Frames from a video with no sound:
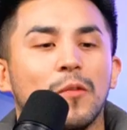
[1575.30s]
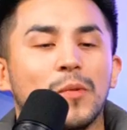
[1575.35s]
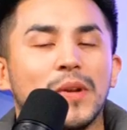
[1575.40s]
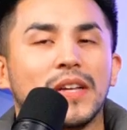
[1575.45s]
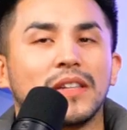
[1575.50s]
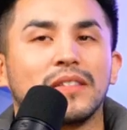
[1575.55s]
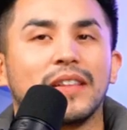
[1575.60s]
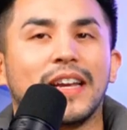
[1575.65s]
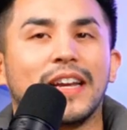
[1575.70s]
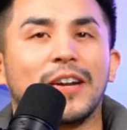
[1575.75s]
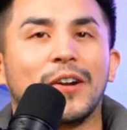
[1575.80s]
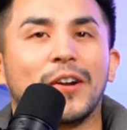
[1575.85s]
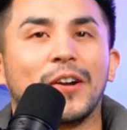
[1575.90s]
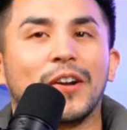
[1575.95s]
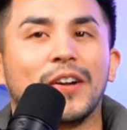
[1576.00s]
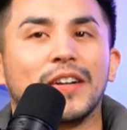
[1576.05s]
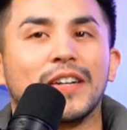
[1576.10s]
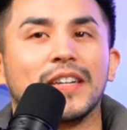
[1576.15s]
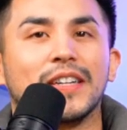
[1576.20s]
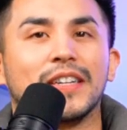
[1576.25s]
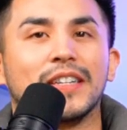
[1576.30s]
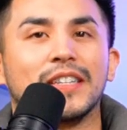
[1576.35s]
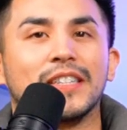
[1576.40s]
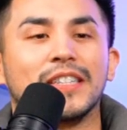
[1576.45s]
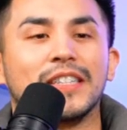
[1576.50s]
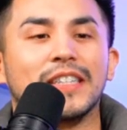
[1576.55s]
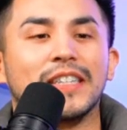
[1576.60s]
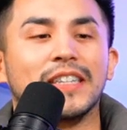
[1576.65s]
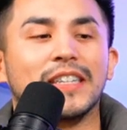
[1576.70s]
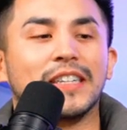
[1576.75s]
week later
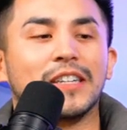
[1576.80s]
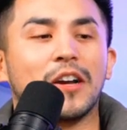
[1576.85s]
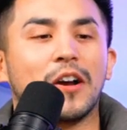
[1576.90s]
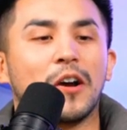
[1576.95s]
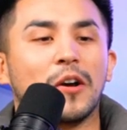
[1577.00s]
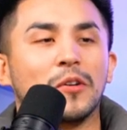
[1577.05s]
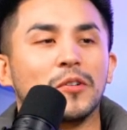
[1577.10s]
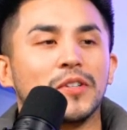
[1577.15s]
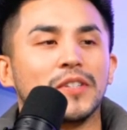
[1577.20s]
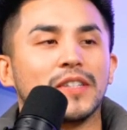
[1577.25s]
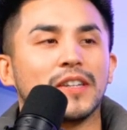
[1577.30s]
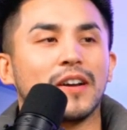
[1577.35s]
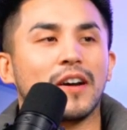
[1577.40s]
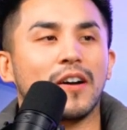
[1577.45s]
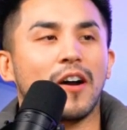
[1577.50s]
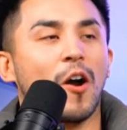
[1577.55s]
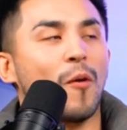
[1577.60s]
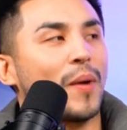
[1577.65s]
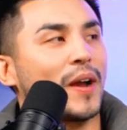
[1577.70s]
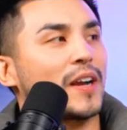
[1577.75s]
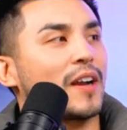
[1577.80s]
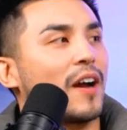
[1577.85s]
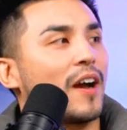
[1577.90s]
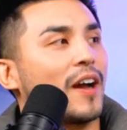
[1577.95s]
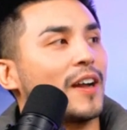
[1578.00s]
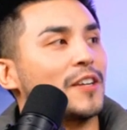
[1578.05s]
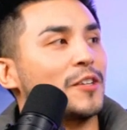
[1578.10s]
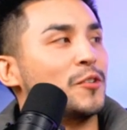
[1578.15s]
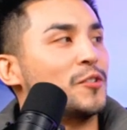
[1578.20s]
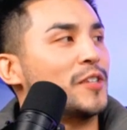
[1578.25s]
she goes, oh my
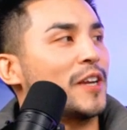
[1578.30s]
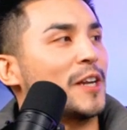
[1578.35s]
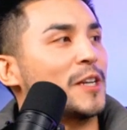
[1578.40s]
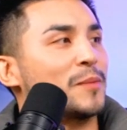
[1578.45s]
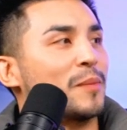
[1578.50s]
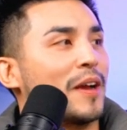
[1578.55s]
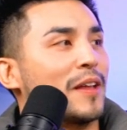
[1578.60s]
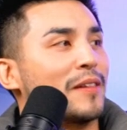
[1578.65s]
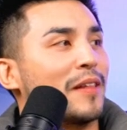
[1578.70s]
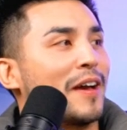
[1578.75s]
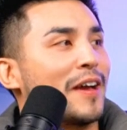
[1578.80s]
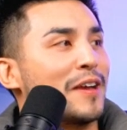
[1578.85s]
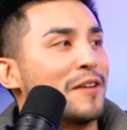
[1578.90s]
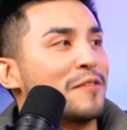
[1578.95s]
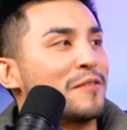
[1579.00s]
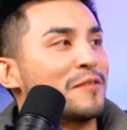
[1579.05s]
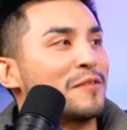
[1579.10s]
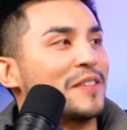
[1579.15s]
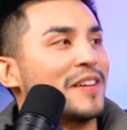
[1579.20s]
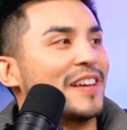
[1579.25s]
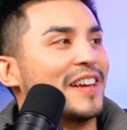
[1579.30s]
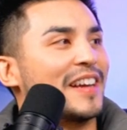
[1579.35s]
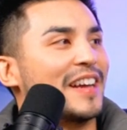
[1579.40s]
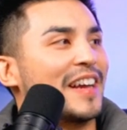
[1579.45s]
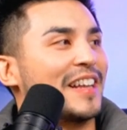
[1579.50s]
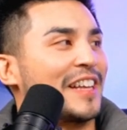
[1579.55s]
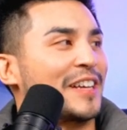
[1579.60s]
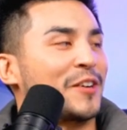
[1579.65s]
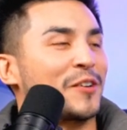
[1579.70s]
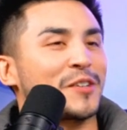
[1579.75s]
God, you changed my life.
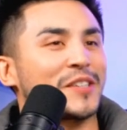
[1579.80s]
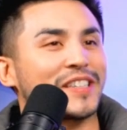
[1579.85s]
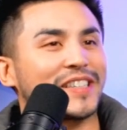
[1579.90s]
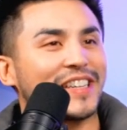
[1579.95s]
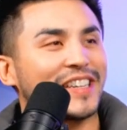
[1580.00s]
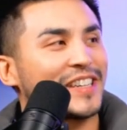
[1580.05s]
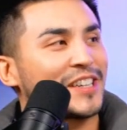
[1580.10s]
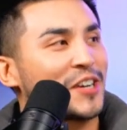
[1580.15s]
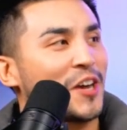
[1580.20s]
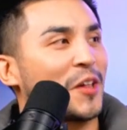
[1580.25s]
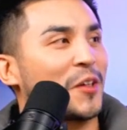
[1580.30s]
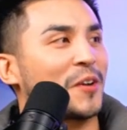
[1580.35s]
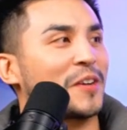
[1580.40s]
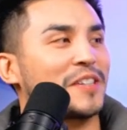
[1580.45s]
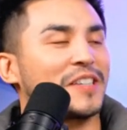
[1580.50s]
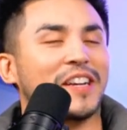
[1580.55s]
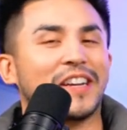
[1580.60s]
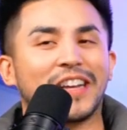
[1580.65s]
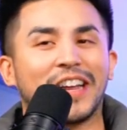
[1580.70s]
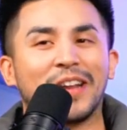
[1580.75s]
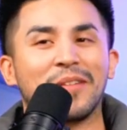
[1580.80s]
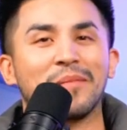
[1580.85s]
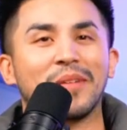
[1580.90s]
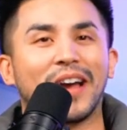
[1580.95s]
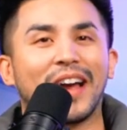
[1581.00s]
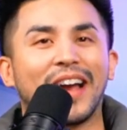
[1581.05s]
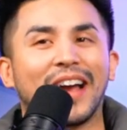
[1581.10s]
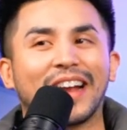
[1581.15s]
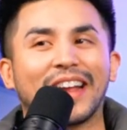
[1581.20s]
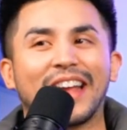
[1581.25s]
And like her skin color came
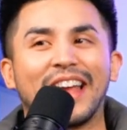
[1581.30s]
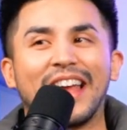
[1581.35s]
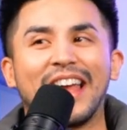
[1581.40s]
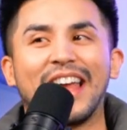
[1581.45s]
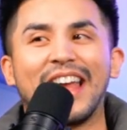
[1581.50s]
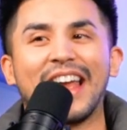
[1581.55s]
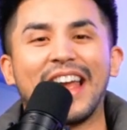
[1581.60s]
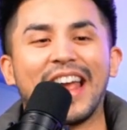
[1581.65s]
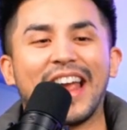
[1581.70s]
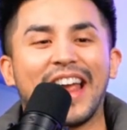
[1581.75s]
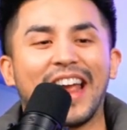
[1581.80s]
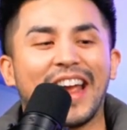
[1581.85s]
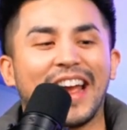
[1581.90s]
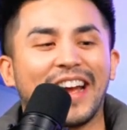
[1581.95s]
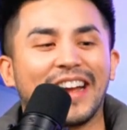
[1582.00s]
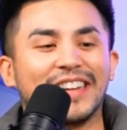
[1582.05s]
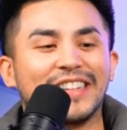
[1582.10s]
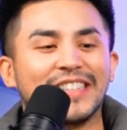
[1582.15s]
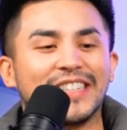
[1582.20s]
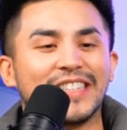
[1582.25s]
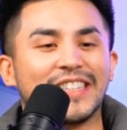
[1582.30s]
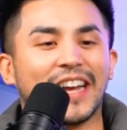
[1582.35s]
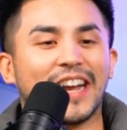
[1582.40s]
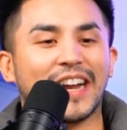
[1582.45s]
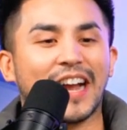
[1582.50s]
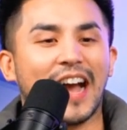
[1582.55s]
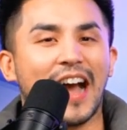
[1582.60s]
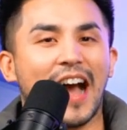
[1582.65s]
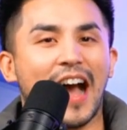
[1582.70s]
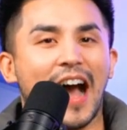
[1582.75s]
back. And she's
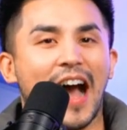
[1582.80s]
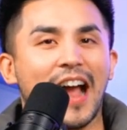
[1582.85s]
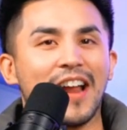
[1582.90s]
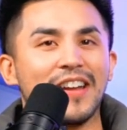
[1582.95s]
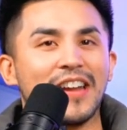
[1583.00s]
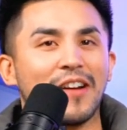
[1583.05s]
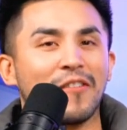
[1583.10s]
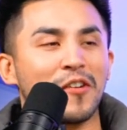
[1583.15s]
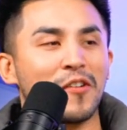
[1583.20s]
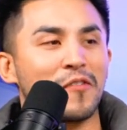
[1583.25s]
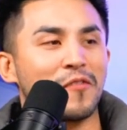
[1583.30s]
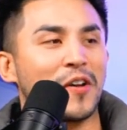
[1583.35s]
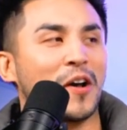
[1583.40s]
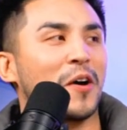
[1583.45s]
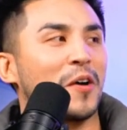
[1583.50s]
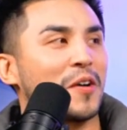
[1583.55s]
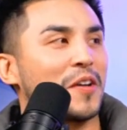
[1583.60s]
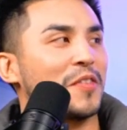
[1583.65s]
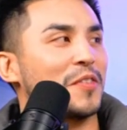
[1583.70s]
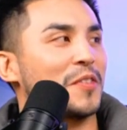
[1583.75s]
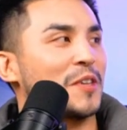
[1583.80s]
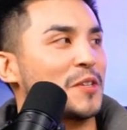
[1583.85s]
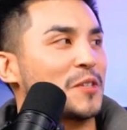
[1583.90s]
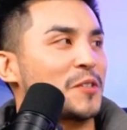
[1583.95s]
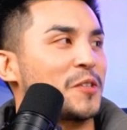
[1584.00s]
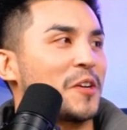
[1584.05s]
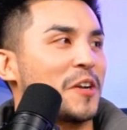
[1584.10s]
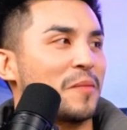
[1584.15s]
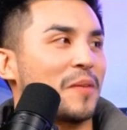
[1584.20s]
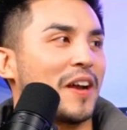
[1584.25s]
like, I never felt this
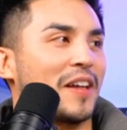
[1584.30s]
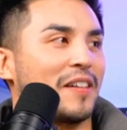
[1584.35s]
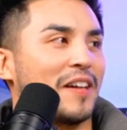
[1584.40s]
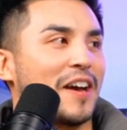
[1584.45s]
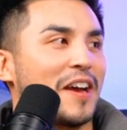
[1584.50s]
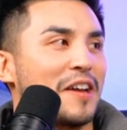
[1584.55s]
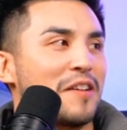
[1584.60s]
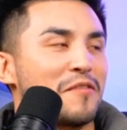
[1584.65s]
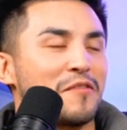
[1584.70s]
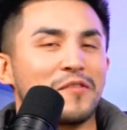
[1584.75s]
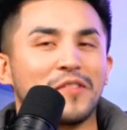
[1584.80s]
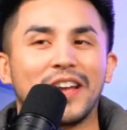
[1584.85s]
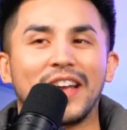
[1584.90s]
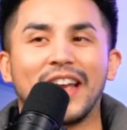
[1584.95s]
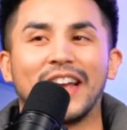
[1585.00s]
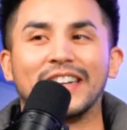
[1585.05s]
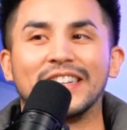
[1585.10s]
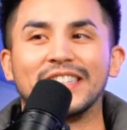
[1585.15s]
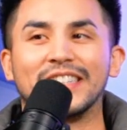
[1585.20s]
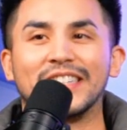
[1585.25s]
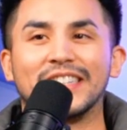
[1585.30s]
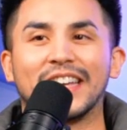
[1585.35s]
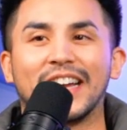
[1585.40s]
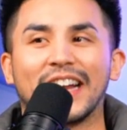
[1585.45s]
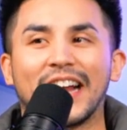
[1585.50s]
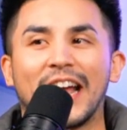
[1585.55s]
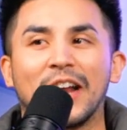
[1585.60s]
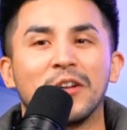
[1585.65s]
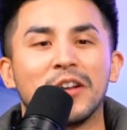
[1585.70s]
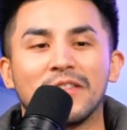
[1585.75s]
good in my life. And she's
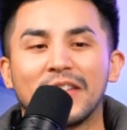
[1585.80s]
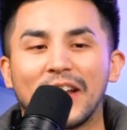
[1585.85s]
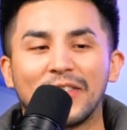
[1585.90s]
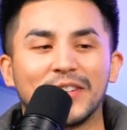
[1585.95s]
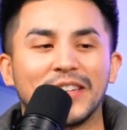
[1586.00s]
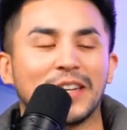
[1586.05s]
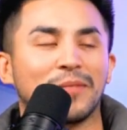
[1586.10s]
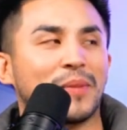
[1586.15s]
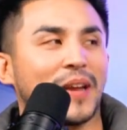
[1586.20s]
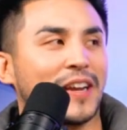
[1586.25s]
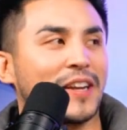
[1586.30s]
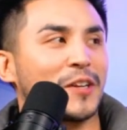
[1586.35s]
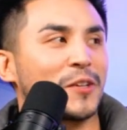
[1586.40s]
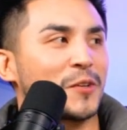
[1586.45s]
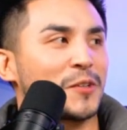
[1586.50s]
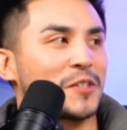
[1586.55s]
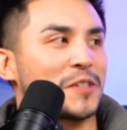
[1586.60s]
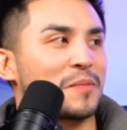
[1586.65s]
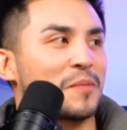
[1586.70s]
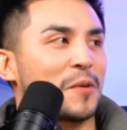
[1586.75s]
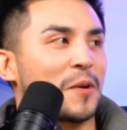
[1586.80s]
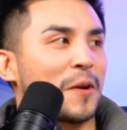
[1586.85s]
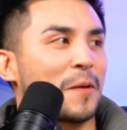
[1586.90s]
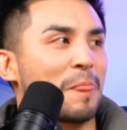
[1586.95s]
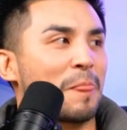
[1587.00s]
like, I don't even have to take painkillers anymore.